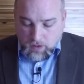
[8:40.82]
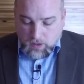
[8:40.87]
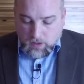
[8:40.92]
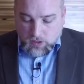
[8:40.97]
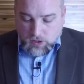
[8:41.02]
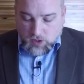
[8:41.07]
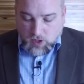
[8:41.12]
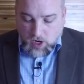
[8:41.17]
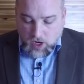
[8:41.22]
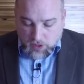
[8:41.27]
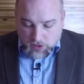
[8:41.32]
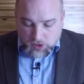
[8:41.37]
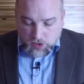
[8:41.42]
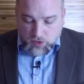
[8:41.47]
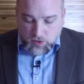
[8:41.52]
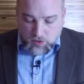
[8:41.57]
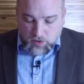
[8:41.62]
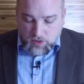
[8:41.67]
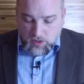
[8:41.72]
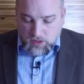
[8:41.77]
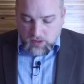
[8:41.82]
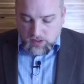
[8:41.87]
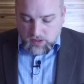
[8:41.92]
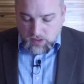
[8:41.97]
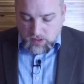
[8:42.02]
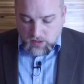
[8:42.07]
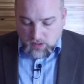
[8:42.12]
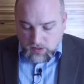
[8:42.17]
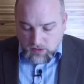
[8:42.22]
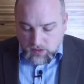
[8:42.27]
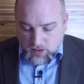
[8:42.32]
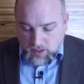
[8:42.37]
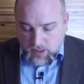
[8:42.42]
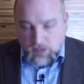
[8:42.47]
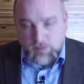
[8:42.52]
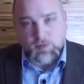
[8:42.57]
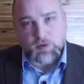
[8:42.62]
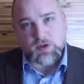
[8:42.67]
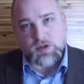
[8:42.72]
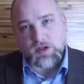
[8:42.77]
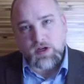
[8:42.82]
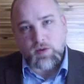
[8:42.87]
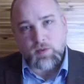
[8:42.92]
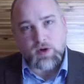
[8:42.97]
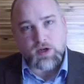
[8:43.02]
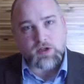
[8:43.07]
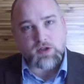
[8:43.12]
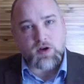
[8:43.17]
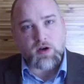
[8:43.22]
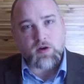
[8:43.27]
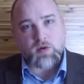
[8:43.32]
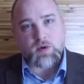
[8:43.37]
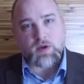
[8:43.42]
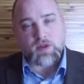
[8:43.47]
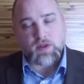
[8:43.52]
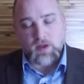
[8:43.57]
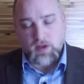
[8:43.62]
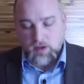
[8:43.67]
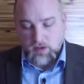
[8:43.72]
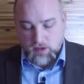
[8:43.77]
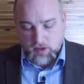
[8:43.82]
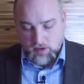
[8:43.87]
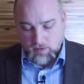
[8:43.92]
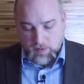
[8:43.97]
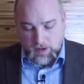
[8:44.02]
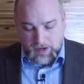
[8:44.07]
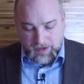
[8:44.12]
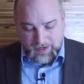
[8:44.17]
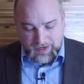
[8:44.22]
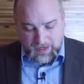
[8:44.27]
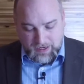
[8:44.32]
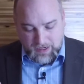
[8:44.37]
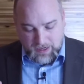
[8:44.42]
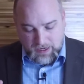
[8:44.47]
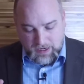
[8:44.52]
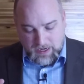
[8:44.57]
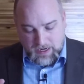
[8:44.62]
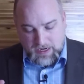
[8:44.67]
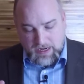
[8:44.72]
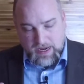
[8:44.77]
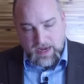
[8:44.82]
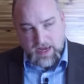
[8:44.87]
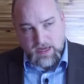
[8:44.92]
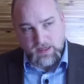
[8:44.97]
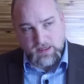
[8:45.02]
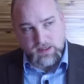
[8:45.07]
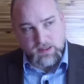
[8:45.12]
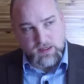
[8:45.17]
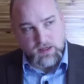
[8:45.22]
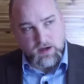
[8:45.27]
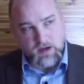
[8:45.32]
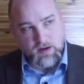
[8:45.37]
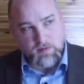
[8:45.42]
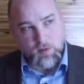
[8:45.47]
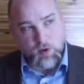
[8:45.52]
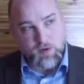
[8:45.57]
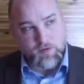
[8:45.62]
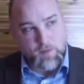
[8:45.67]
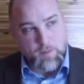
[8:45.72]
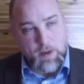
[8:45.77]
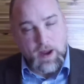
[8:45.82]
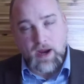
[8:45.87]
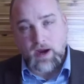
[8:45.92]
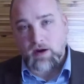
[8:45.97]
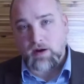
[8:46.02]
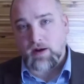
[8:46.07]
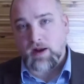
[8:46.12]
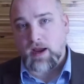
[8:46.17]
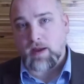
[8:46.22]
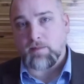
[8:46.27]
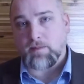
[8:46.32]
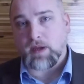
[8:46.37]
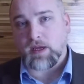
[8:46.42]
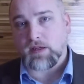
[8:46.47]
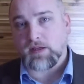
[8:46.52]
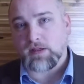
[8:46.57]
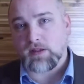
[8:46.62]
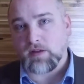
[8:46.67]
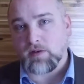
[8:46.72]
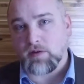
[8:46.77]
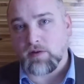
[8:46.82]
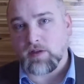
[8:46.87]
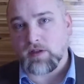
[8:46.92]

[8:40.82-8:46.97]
So Hans Kung is the next person I want to talk about, and he has more of a paradigm-based theory.